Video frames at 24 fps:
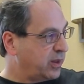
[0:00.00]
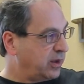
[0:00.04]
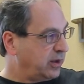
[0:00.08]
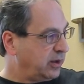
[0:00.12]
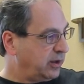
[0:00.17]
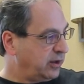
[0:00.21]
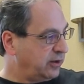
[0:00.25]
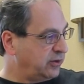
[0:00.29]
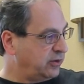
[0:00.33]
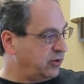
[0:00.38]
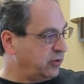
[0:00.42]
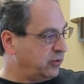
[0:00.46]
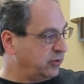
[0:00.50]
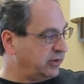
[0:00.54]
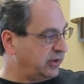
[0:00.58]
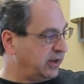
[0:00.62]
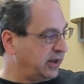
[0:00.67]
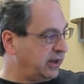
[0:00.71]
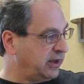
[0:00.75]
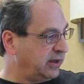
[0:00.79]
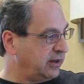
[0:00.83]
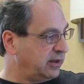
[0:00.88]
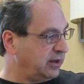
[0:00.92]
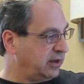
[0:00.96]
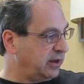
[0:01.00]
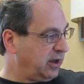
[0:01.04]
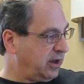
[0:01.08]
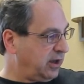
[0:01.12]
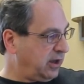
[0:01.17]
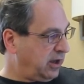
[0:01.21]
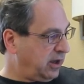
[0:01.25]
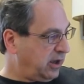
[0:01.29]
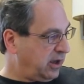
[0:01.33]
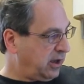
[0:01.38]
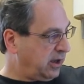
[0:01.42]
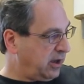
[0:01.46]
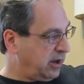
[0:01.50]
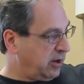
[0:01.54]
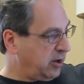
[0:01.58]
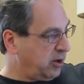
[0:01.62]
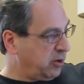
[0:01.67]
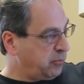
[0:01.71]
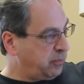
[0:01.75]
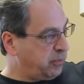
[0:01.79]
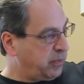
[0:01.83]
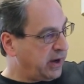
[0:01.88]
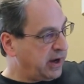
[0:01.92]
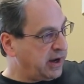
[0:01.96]
is using
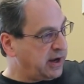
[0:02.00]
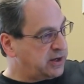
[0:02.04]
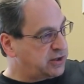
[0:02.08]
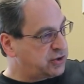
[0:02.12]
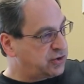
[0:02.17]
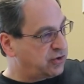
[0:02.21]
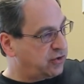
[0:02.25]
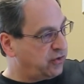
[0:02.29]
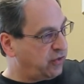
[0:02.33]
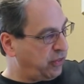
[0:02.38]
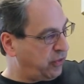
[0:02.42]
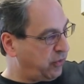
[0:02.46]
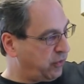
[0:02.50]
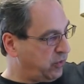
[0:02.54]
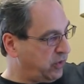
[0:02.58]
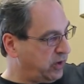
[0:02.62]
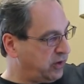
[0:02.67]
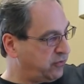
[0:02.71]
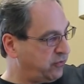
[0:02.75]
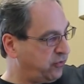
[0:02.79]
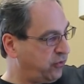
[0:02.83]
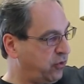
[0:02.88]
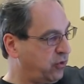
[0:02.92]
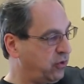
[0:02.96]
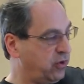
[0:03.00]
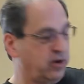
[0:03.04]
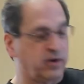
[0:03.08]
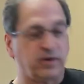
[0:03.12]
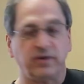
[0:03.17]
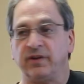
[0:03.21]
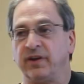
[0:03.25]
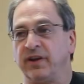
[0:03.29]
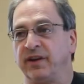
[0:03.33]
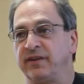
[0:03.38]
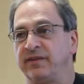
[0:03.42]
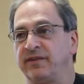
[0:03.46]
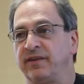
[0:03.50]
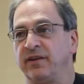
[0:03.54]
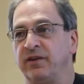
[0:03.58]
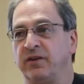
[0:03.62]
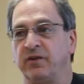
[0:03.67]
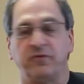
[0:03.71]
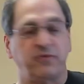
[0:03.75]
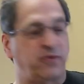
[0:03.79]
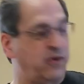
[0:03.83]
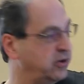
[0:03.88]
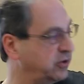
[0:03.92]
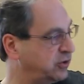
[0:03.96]
page 3 for the
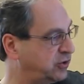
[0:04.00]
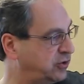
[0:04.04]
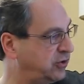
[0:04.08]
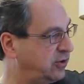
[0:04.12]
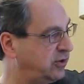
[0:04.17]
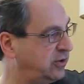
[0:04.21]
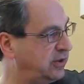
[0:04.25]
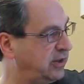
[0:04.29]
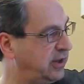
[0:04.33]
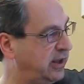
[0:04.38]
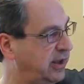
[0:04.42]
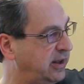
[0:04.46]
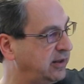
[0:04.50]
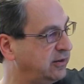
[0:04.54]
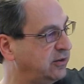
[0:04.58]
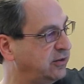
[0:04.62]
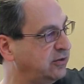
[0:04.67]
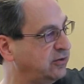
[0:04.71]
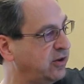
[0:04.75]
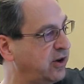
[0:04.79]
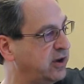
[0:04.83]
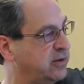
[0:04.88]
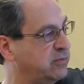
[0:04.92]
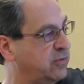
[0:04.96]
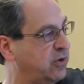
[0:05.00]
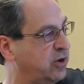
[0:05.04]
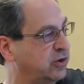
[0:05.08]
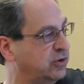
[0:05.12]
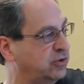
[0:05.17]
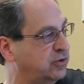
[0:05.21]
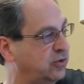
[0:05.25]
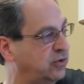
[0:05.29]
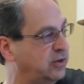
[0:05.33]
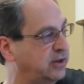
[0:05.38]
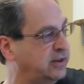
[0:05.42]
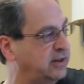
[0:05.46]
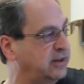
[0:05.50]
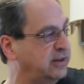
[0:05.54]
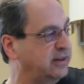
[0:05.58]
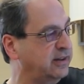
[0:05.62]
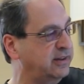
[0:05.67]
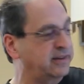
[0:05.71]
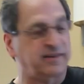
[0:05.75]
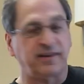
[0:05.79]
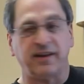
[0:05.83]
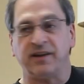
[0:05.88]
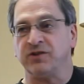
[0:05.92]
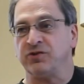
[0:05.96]
extended function and the time module and an
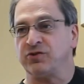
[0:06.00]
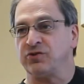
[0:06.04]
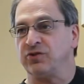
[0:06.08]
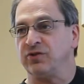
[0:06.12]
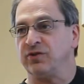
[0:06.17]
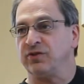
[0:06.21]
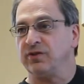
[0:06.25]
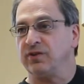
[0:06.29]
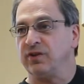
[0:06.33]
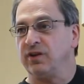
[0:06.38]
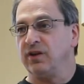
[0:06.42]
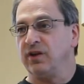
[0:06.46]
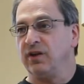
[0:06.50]
extension.